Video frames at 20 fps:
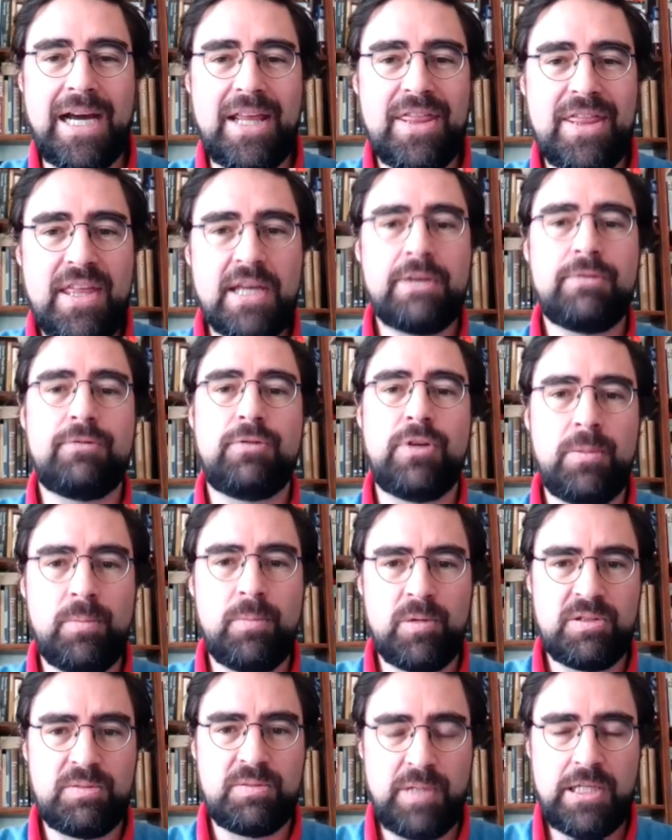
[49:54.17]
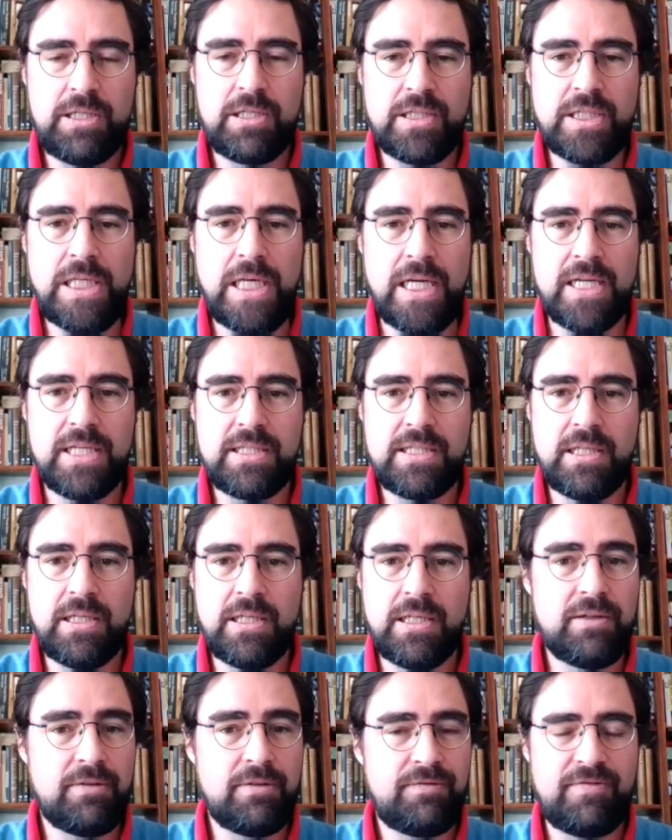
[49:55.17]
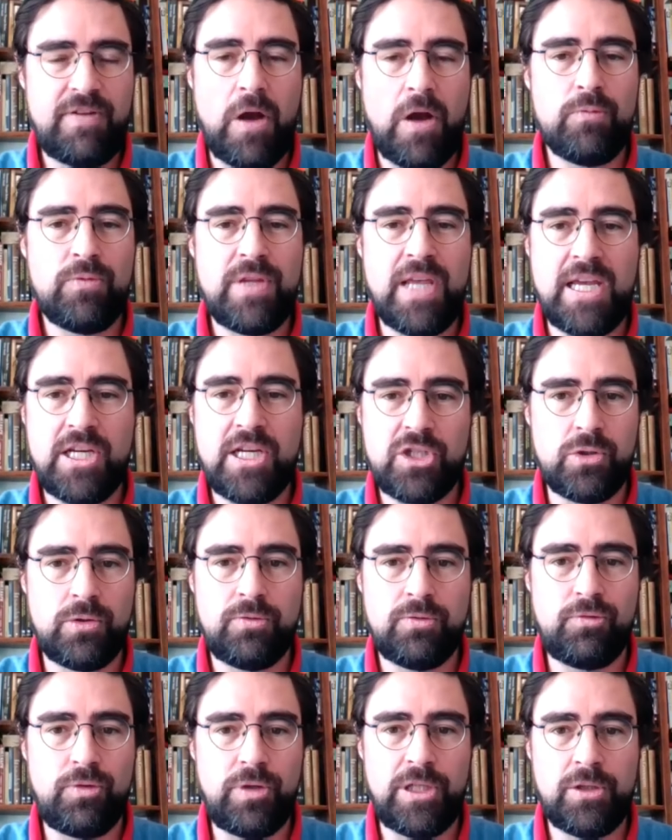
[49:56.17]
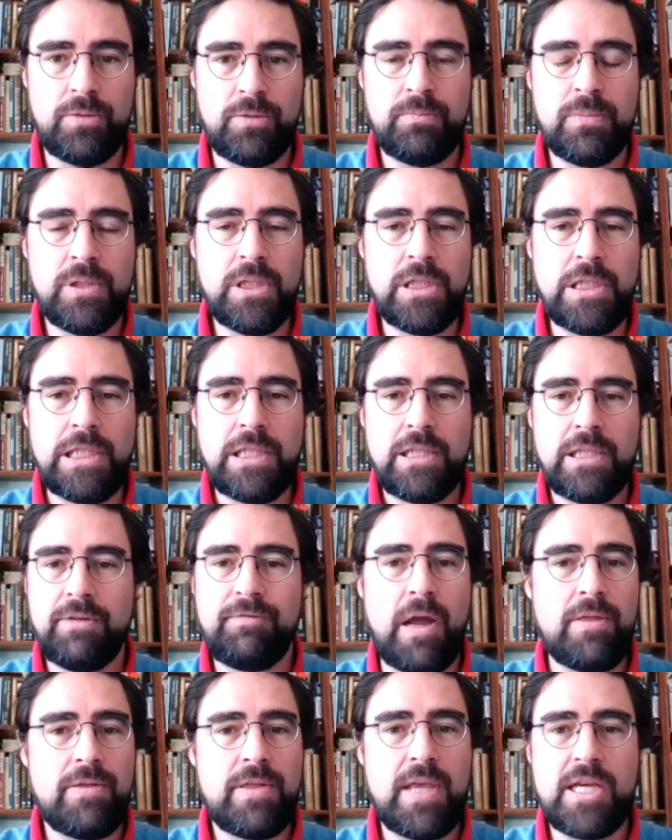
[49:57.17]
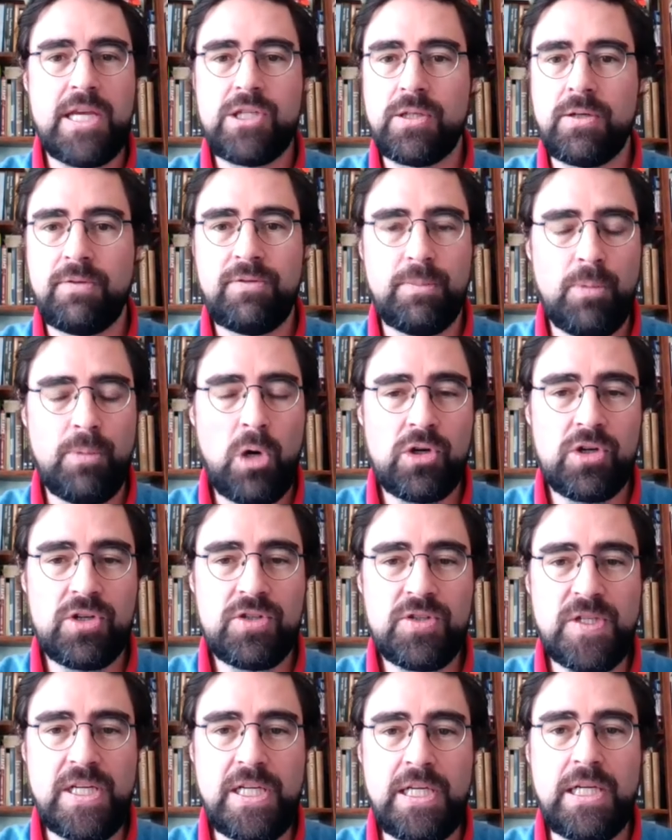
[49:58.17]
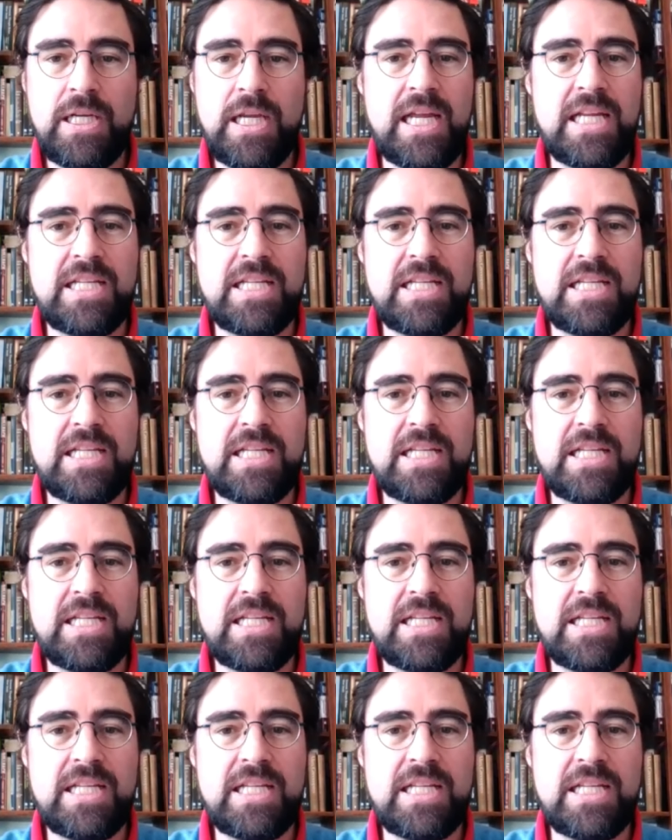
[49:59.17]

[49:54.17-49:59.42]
I think freedom of speech is the foundational freedom, the foundation of democracy.